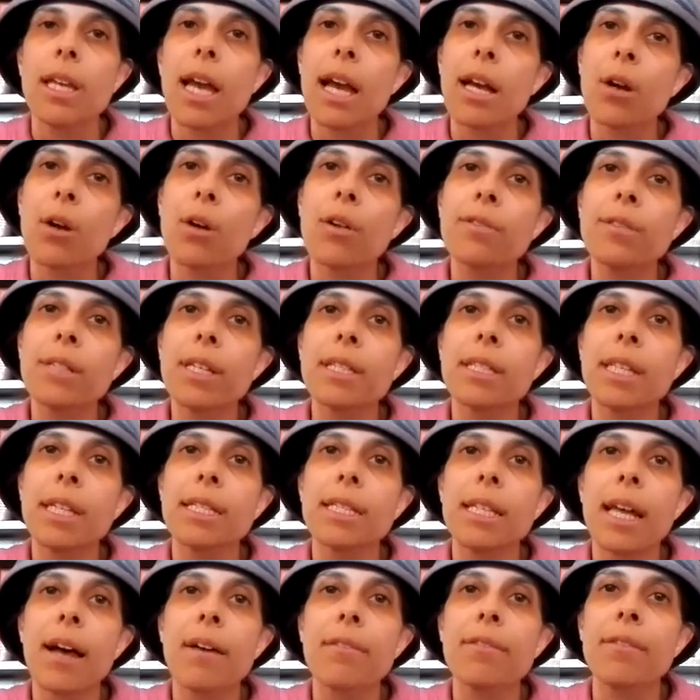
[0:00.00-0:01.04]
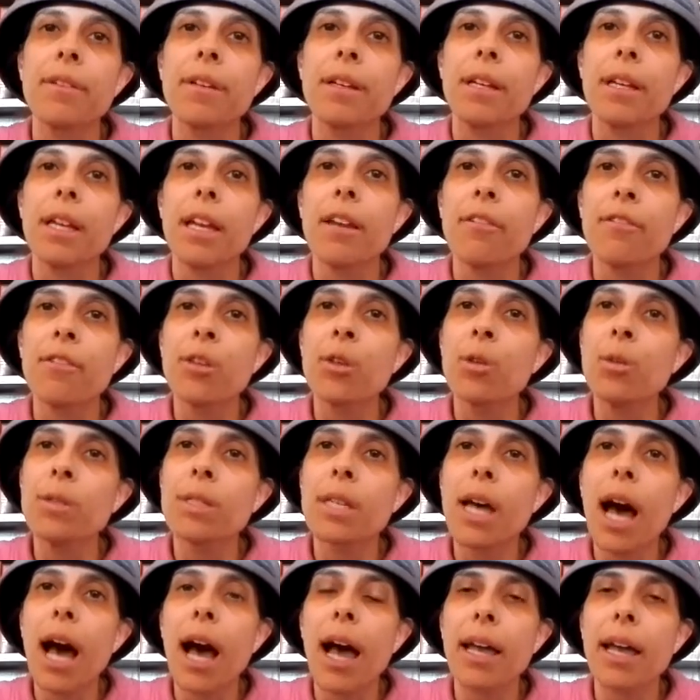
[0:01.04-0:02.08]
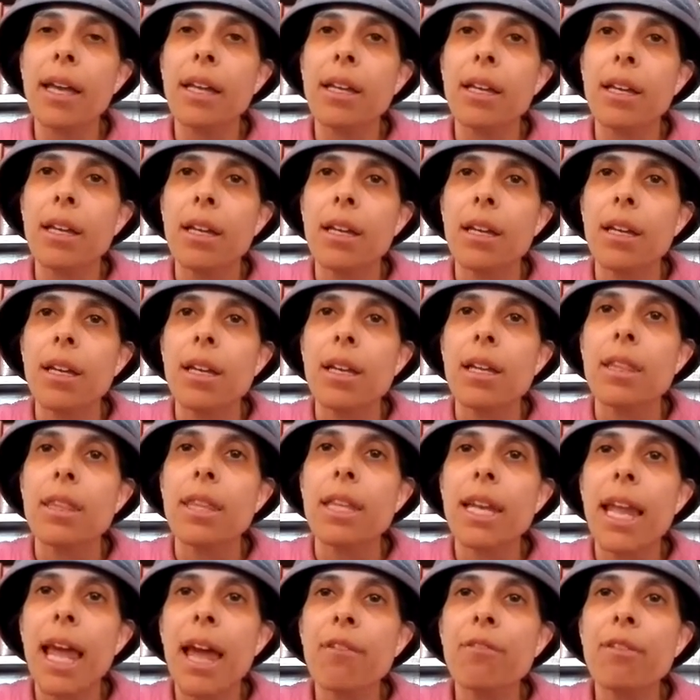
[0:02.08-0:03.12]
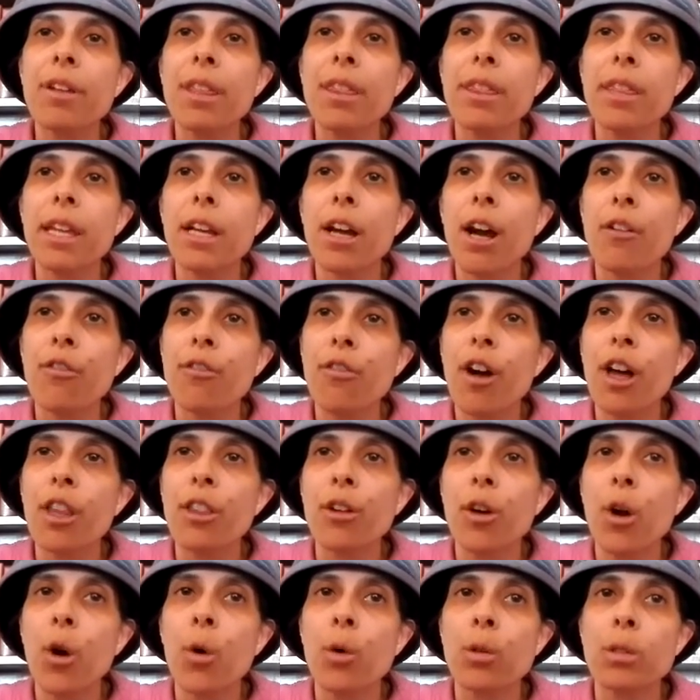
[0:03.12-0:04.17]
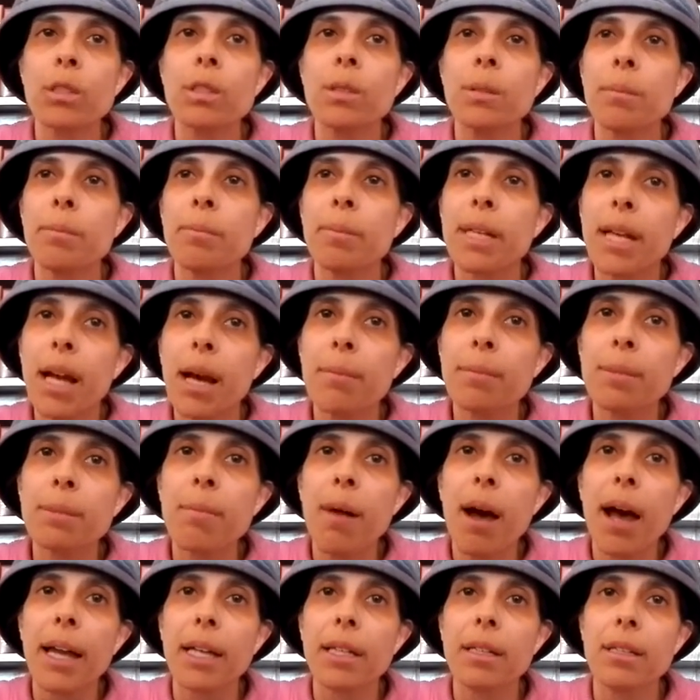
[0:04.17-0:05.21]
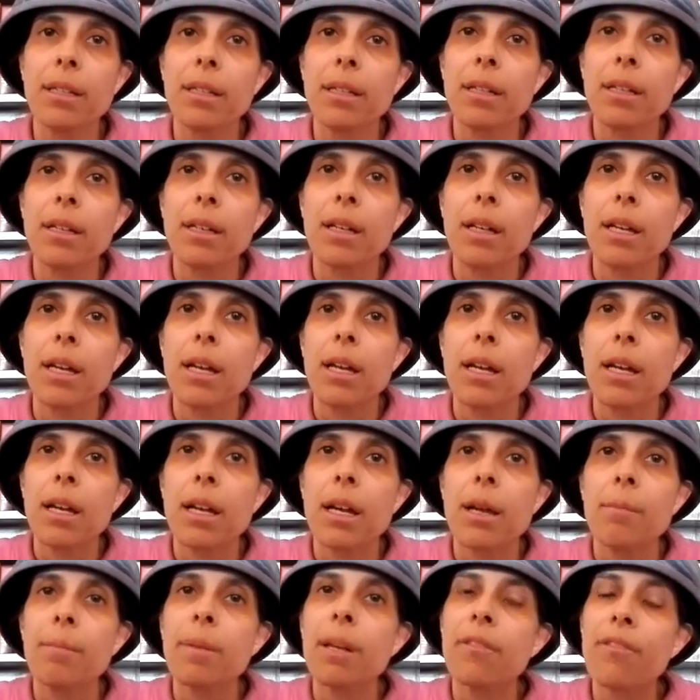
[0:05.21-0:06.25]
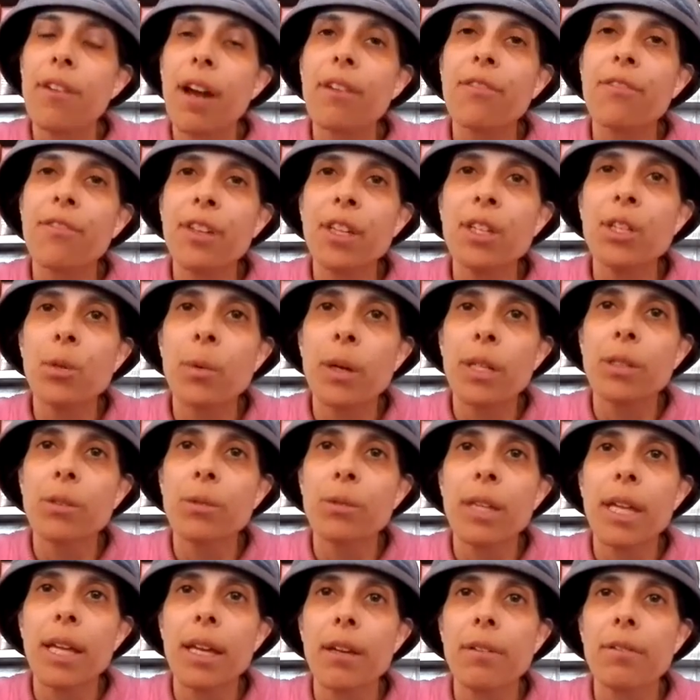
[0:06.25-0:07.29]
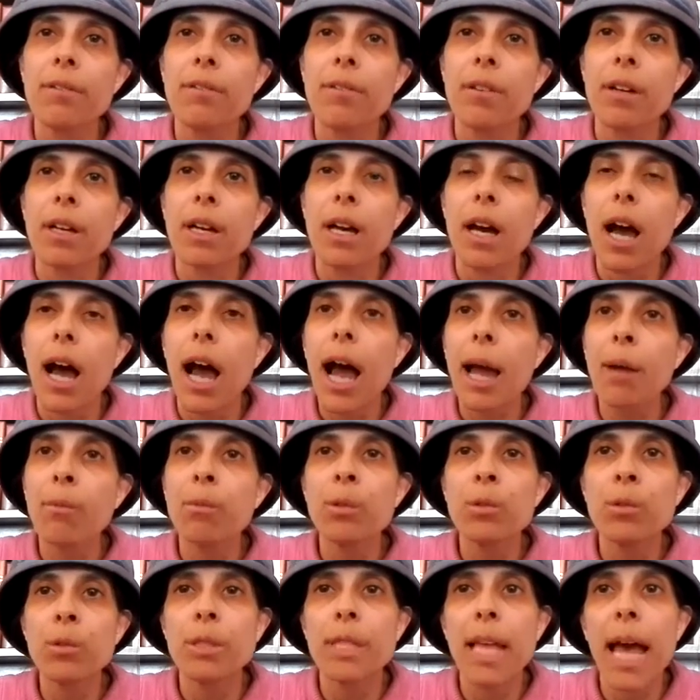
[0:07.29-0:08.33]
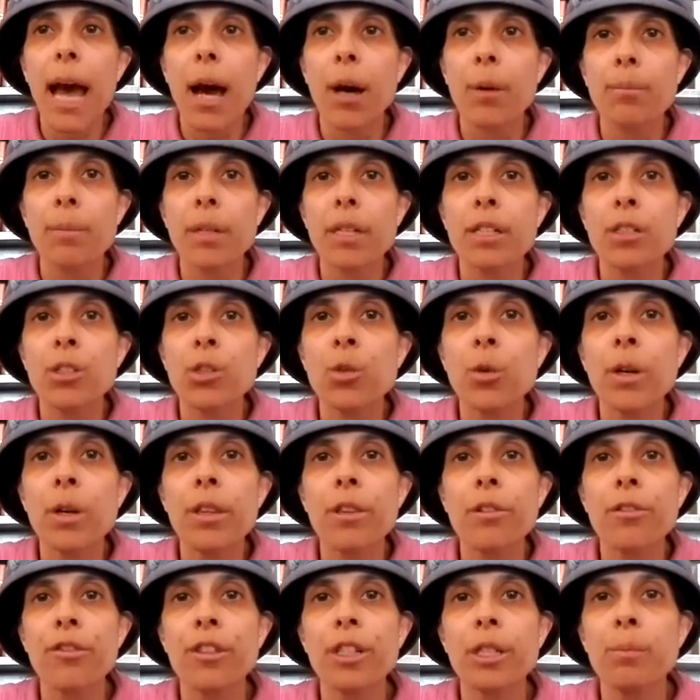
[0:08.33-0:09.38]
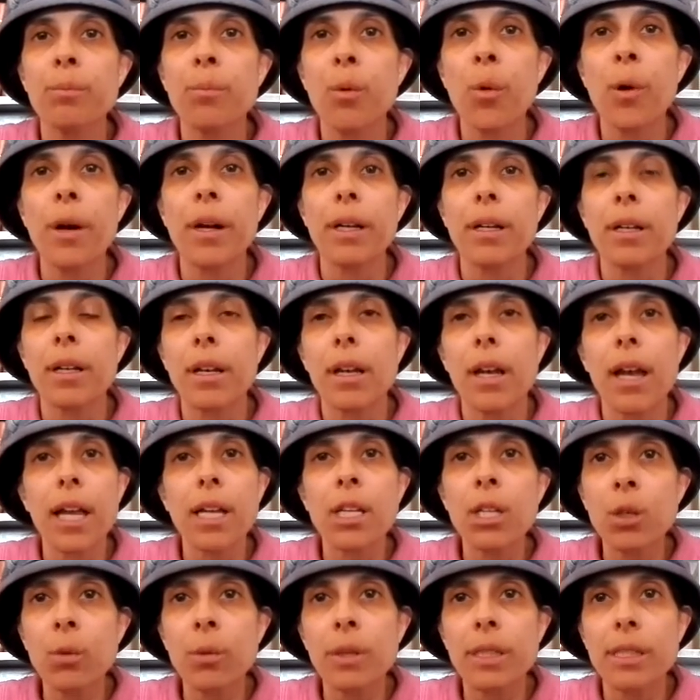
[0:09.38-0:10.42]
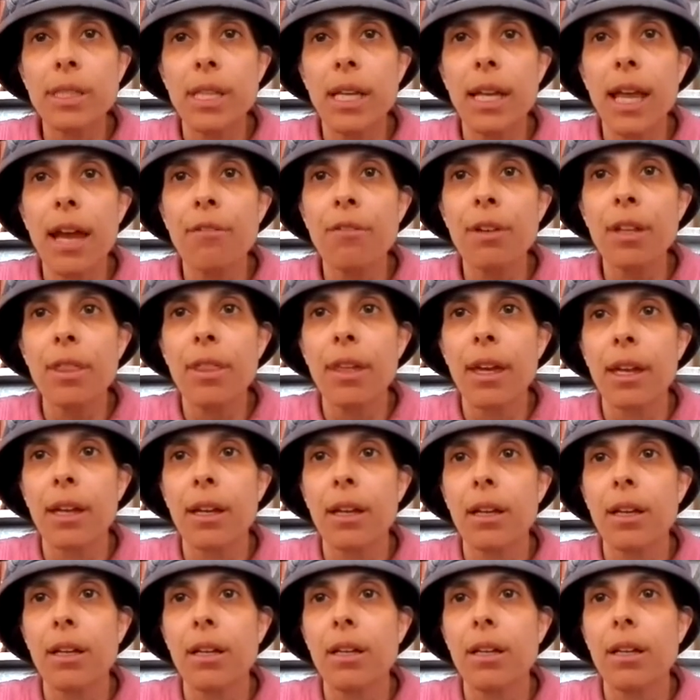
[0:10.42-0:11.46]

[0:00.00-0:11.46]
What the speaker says: Yaakov tells Esav, if you die, then everything our father owns becomes mine. But if I feed you and you live, I will lose out because you are the firstborn, and you will take everything.